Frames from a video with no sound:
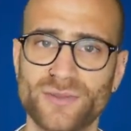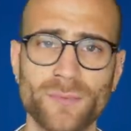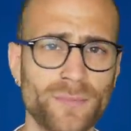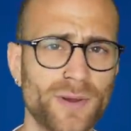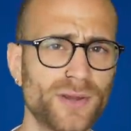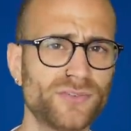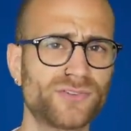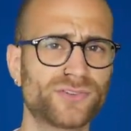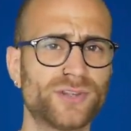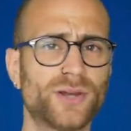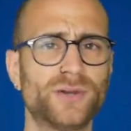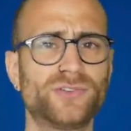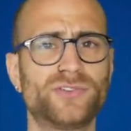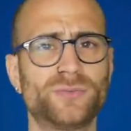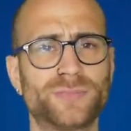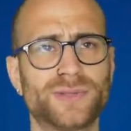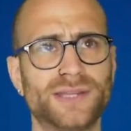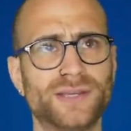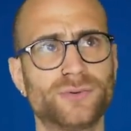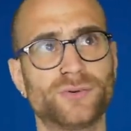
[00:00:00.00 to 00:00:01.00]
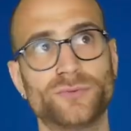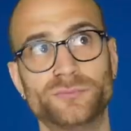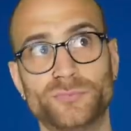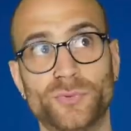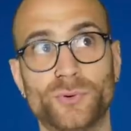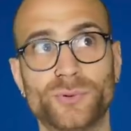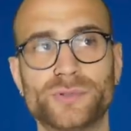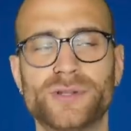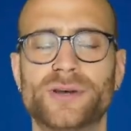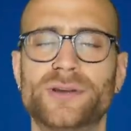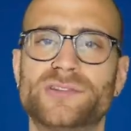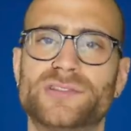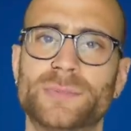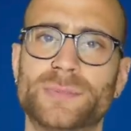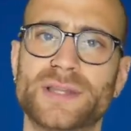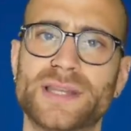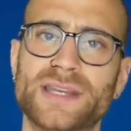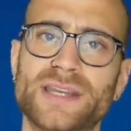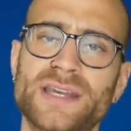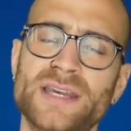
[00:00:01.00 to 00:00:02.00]
and most notably, or more
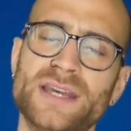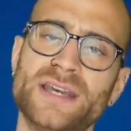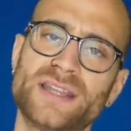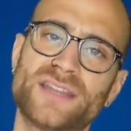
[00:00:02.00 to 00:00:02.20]
notably,